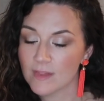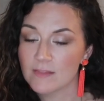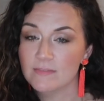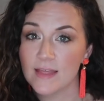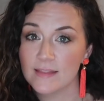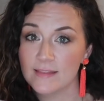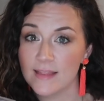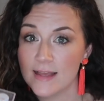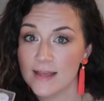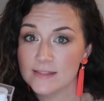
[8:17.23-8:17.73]

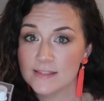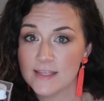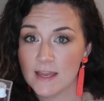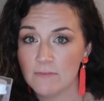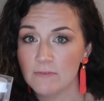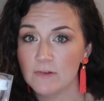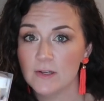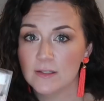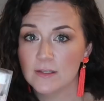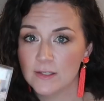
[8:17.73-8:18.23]
that's
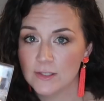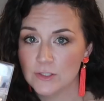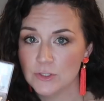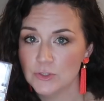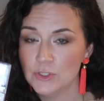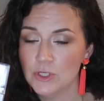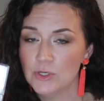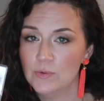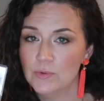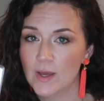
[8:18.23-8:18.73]
definitely
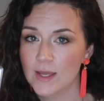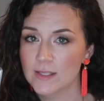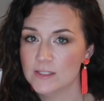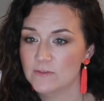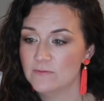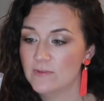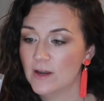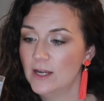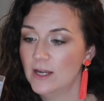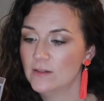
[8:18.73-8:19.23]
true.
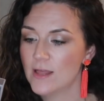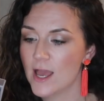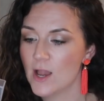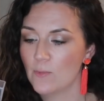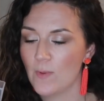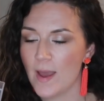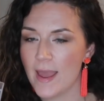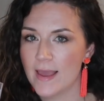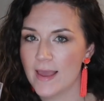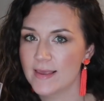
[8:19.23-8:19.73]
It's very
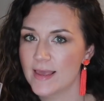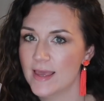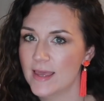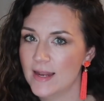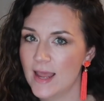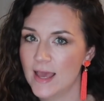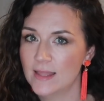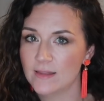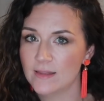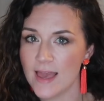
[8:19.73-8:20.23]
lightweight.
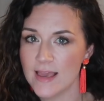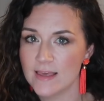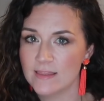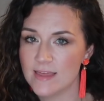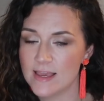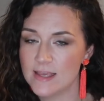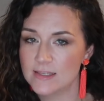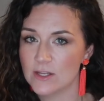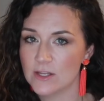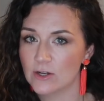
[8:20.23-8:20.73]
Again, I like
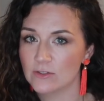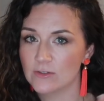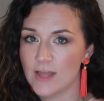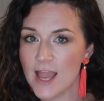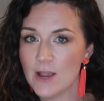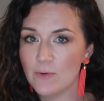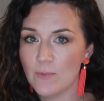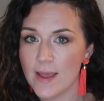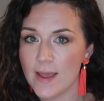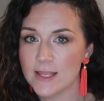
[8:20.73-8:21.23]
things that are
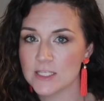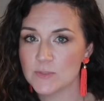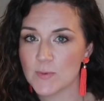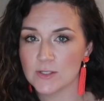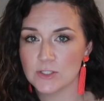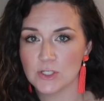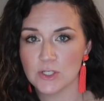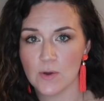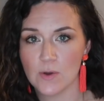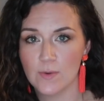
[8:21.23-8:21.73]
lightweight,
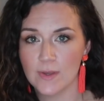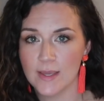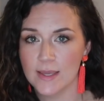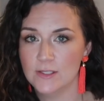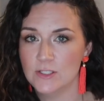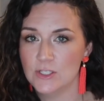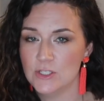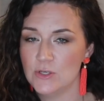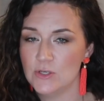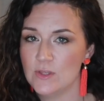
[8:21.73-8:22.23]
especially going
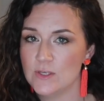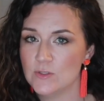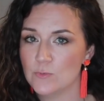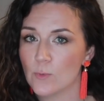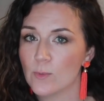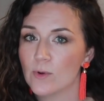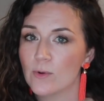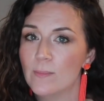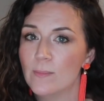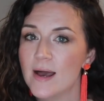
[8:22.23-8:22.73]
into these
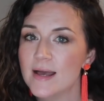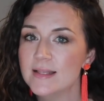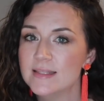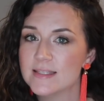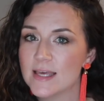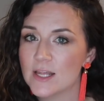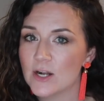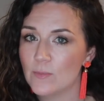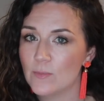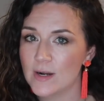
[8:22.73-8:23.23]
warmer
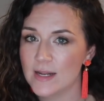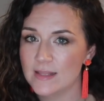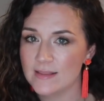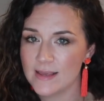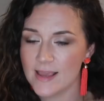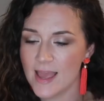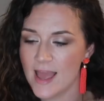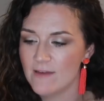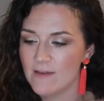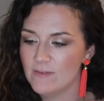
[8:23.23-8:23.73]
months. I don't want
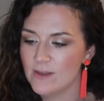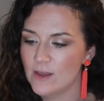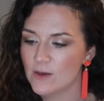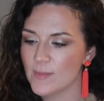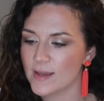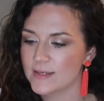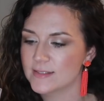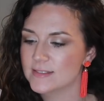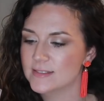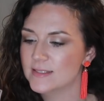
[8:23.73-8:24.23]
anything heavy on
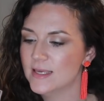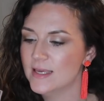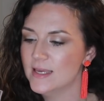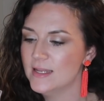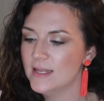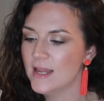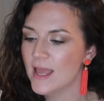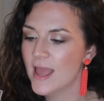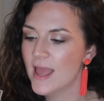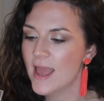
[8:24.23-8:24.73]
my
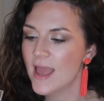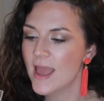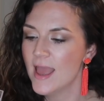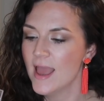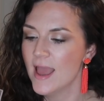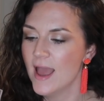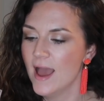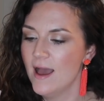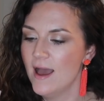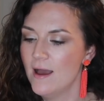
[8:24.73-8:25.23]
skin.
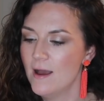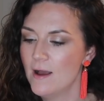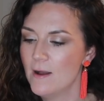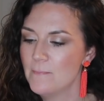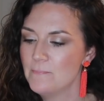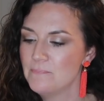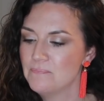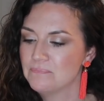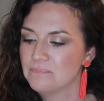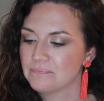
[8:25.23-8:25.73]

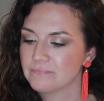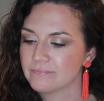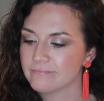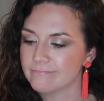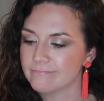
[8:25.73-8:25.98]
Gosh,